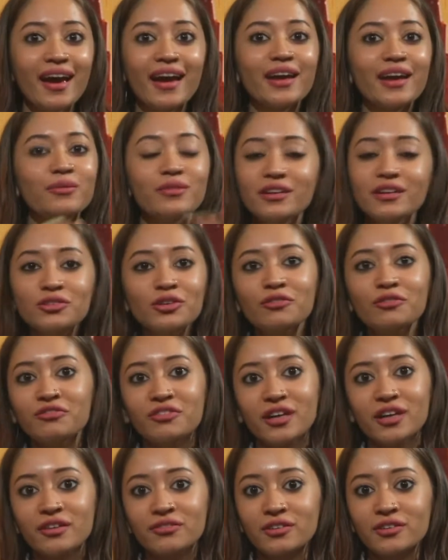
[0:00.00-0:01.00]
It took
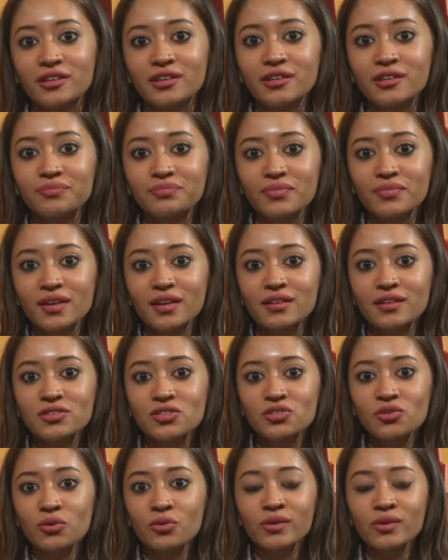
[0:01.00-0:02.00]
forever.
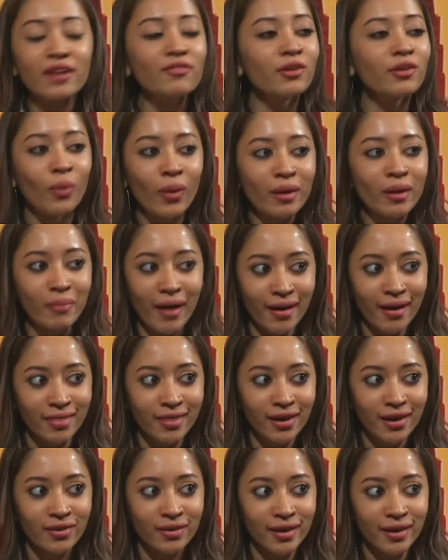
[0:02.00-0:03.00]
So never going back
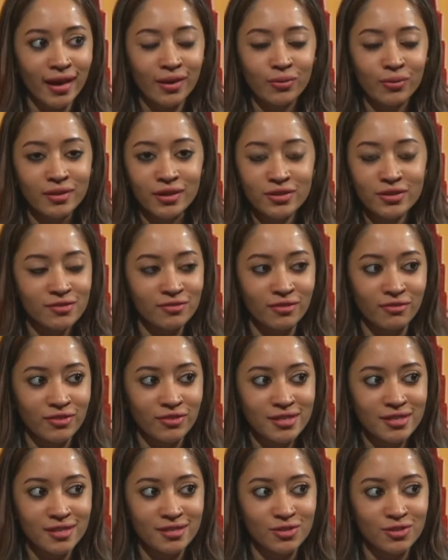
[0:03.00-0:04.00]
there again, only because of the
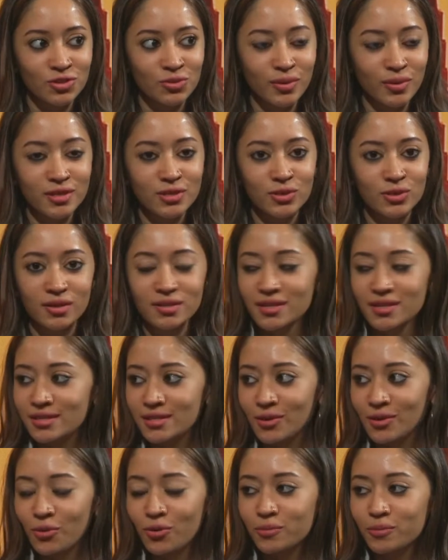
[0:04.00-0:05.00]
visa situations.
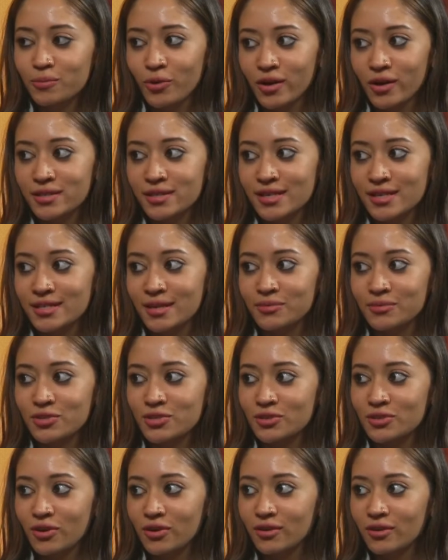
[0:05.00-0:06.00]
It's a whole process. I'm
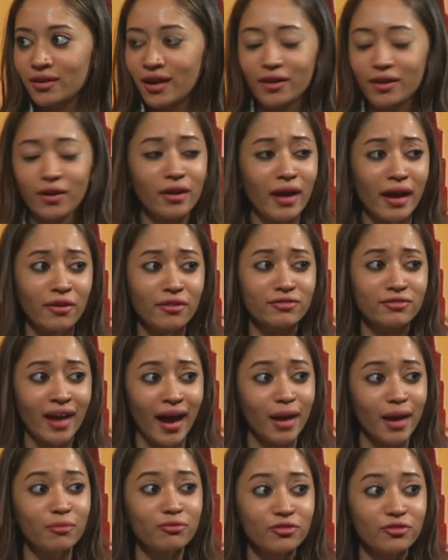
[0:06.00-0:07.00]
just not gonna. I don't have
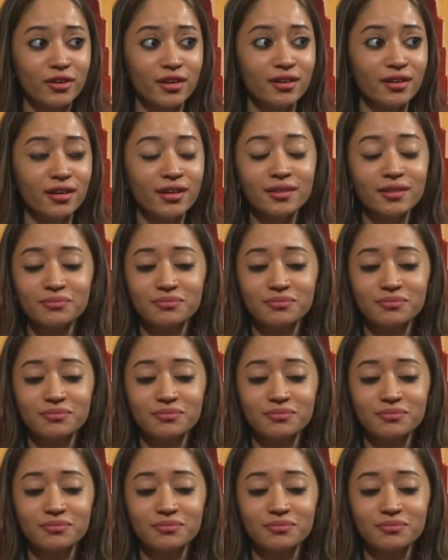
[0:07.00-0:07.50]
time for it.